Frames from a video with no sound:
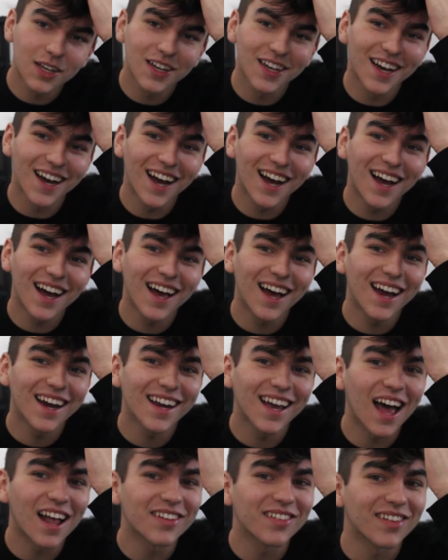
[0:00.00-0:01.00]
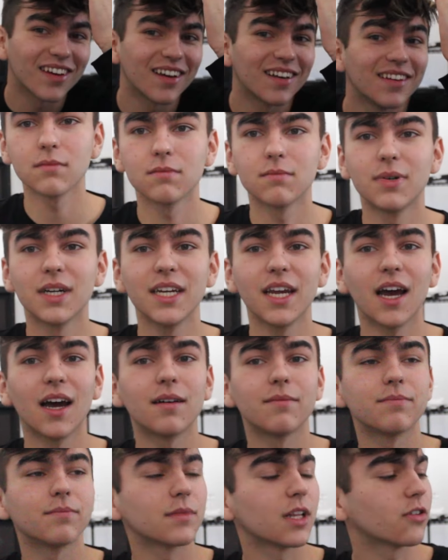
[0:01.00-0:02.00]
I gotcha. But
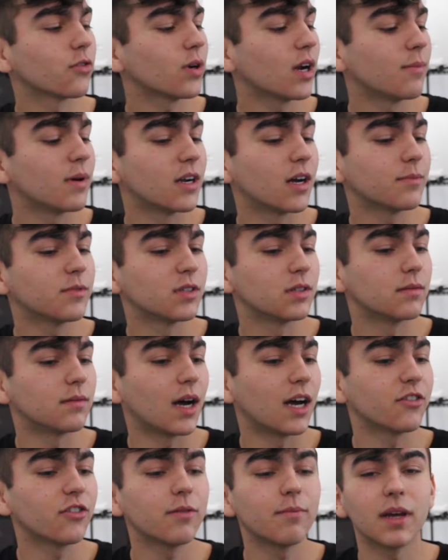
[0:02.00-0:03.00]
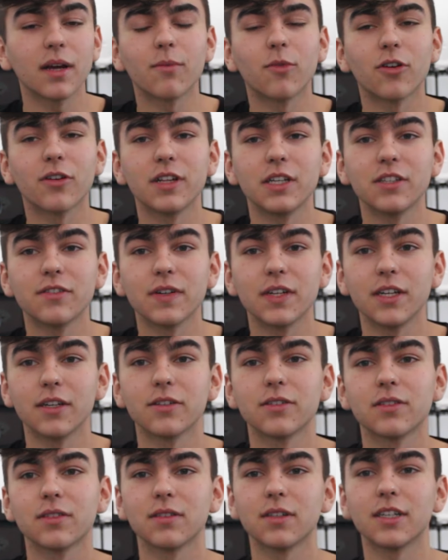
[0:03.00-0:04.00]
yeah, that's what I've been up to. I should make more of these
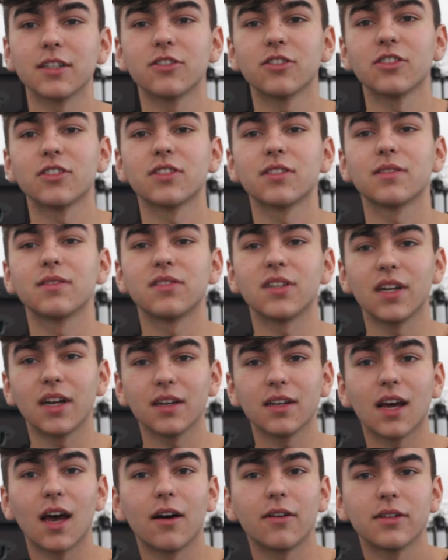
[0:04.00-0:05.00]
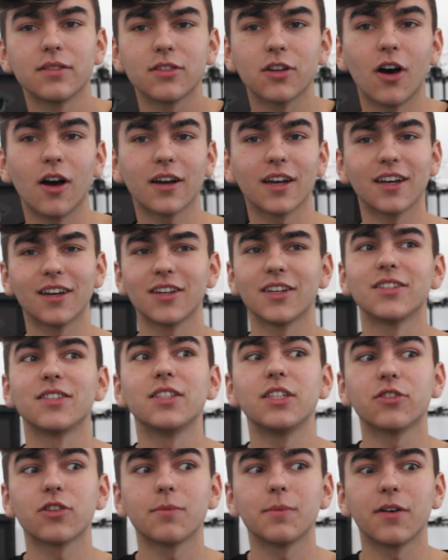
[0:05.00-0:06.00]
videos, like just sitting down and talking, because
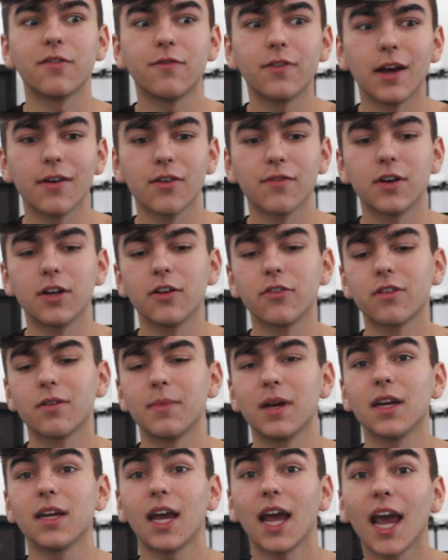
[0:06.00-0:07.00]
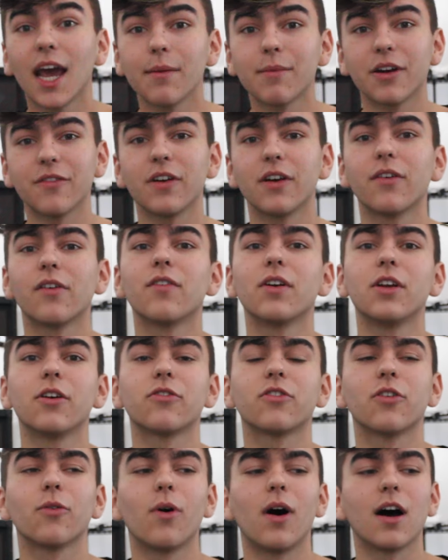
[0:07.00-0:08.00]
these are my favorite videos to make and my favorite
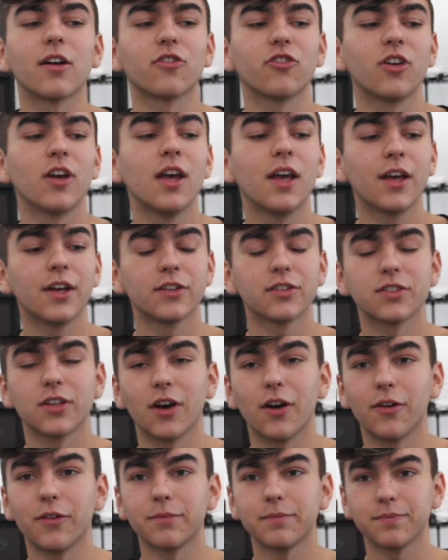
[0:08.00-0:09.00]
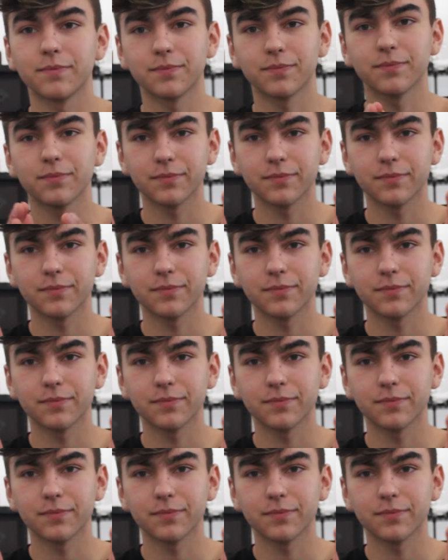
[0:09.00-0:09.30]
videos to watch, so.